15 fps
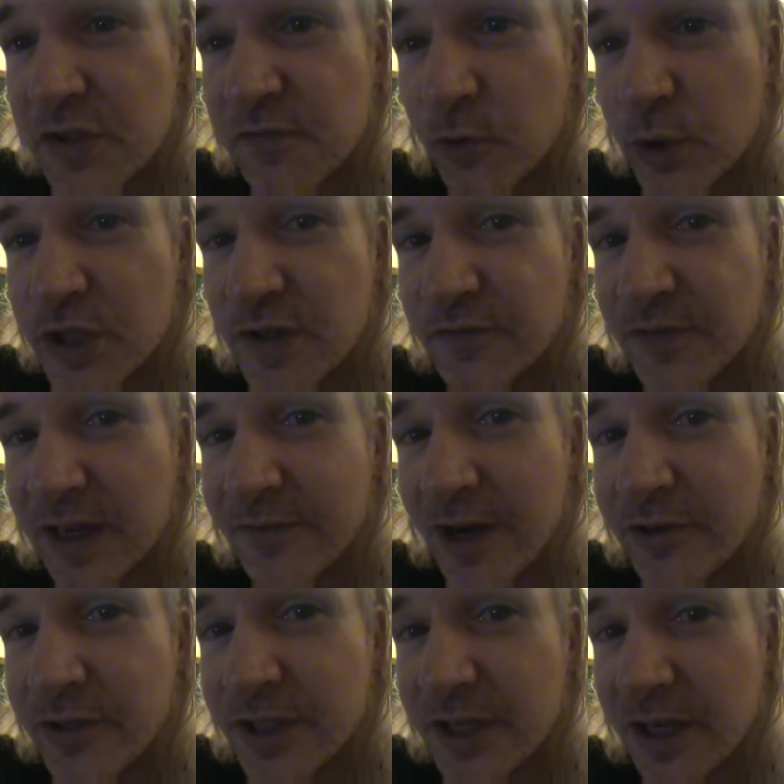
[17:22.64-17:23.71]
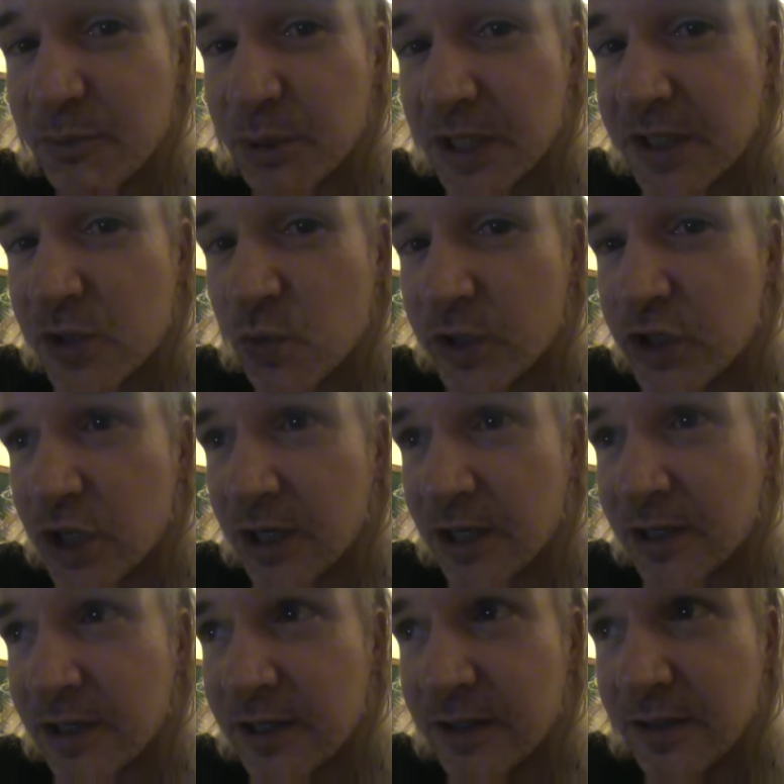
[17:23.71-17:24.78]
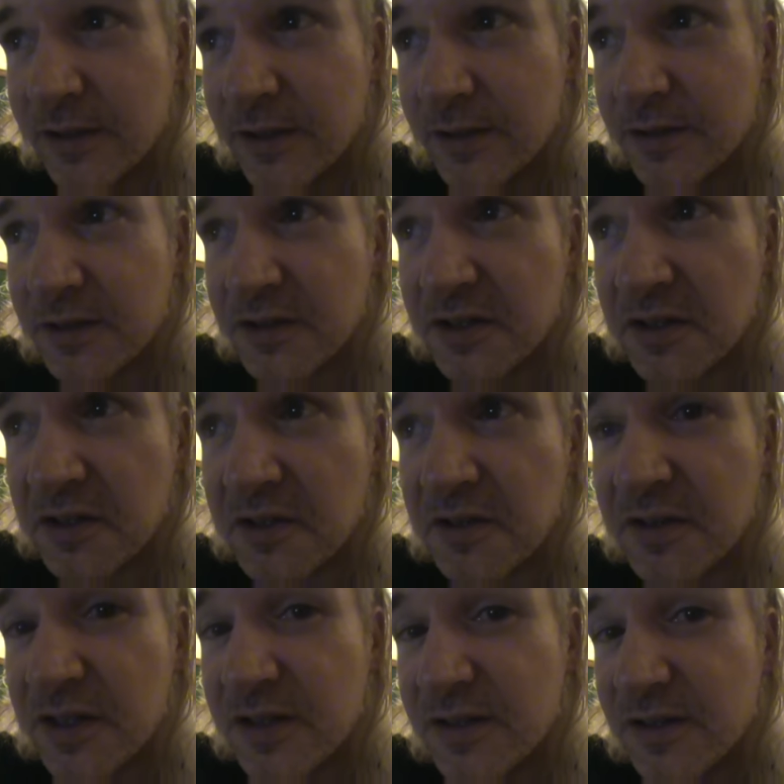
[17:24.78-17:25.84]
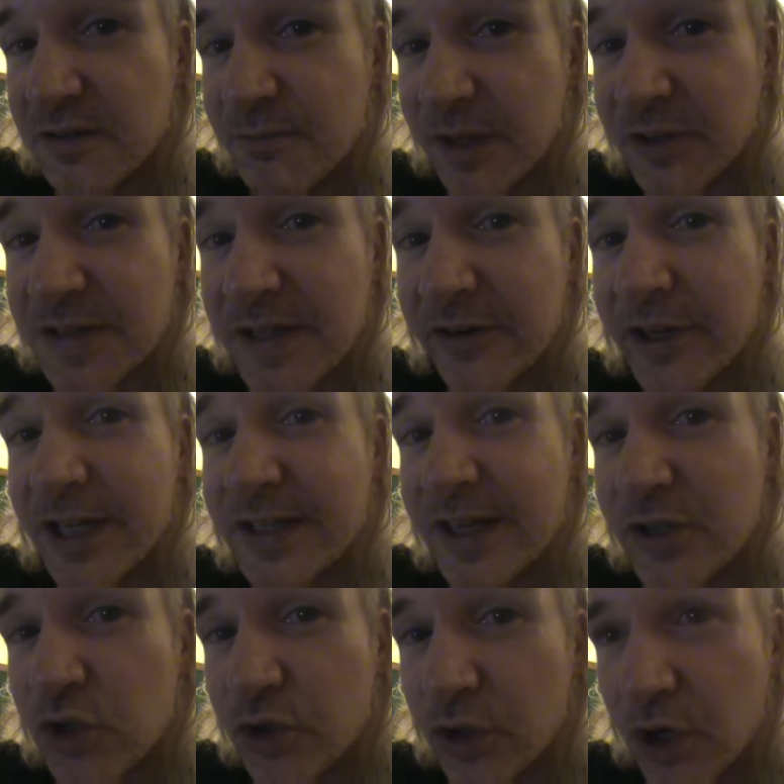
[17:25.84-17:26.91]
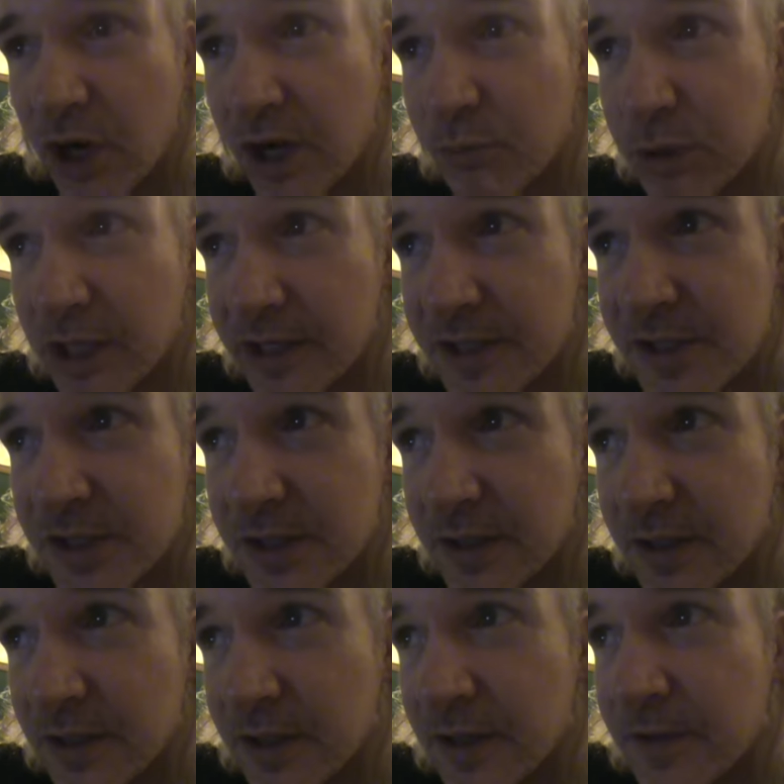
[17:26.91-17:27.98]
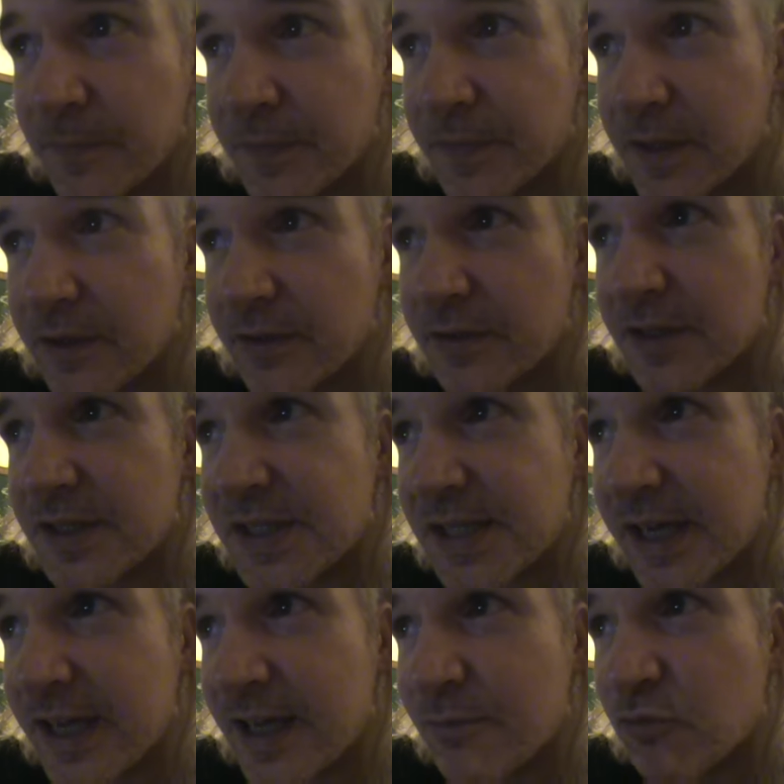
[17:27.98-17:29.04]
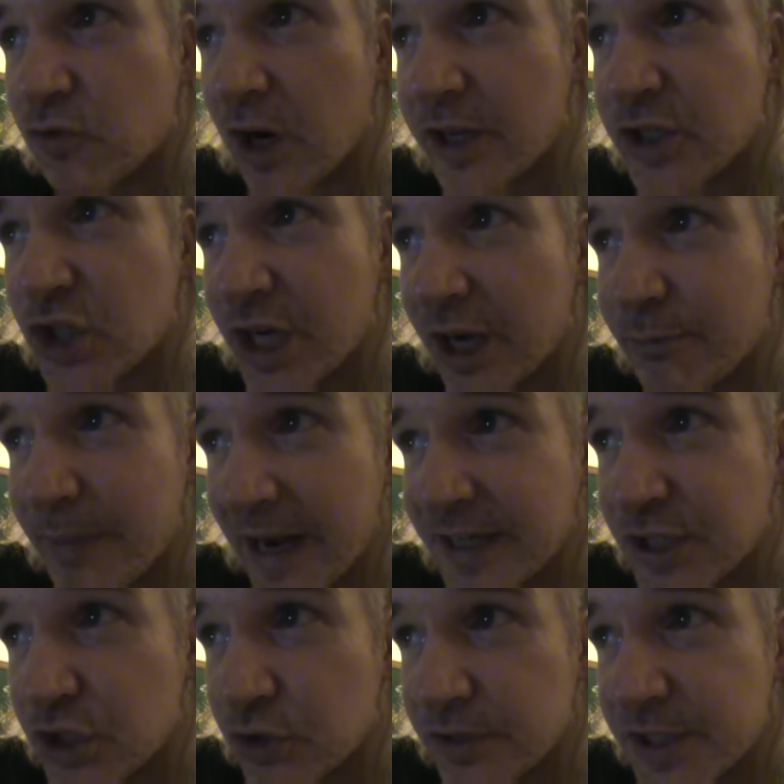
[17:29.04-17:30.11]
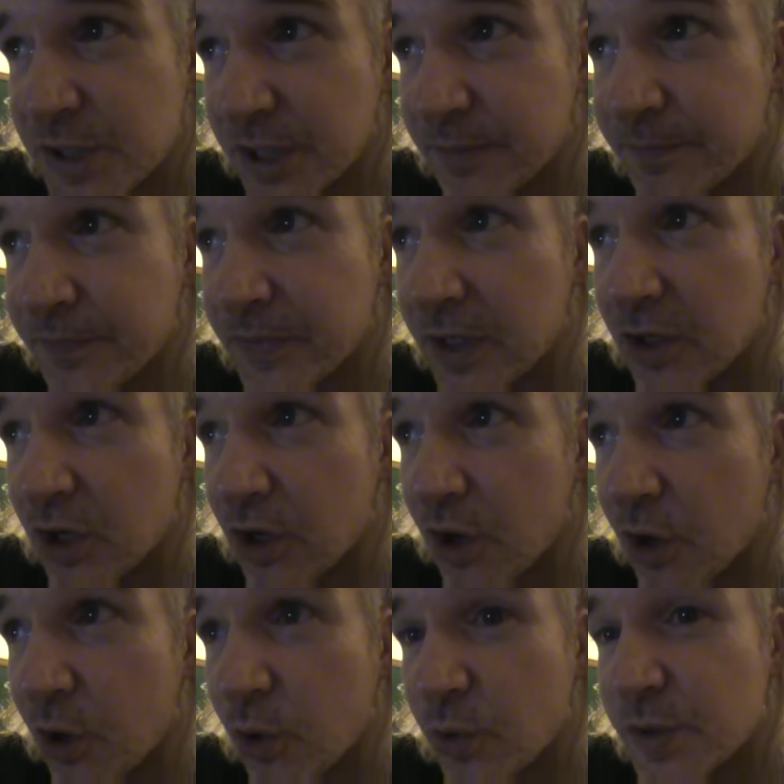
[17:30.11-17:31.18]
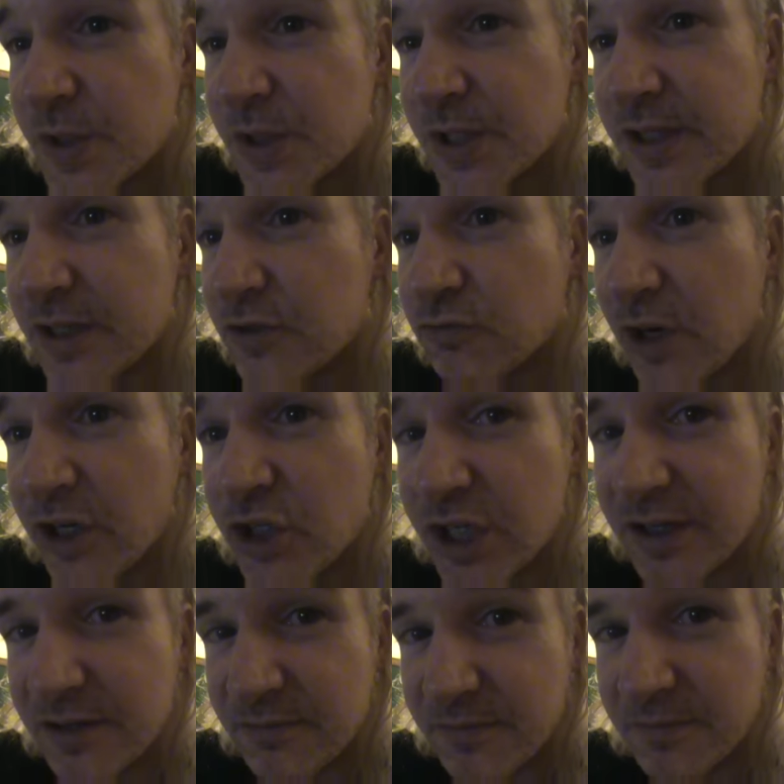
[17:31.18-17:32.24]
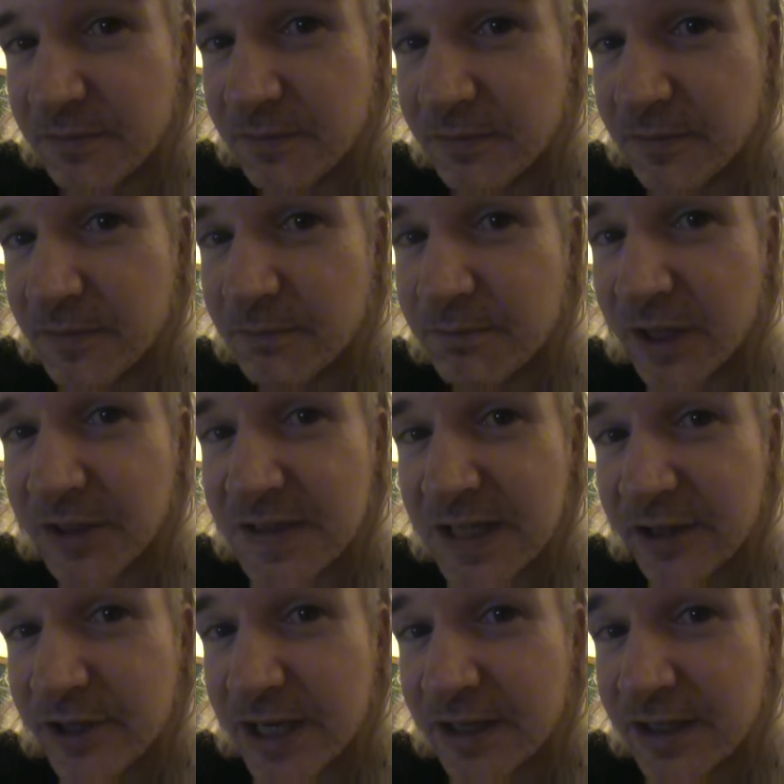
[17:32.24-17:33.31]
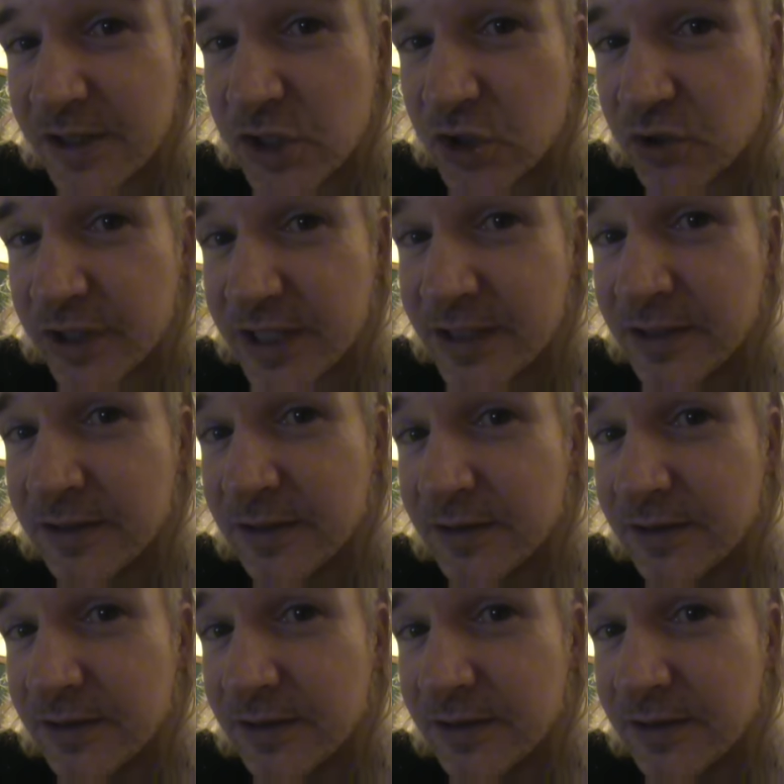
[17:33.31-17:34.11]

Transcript: Fortune 500 companies, which are, you know, the military industrial complex. The same Rothschild banksterism owns the Russian military industry.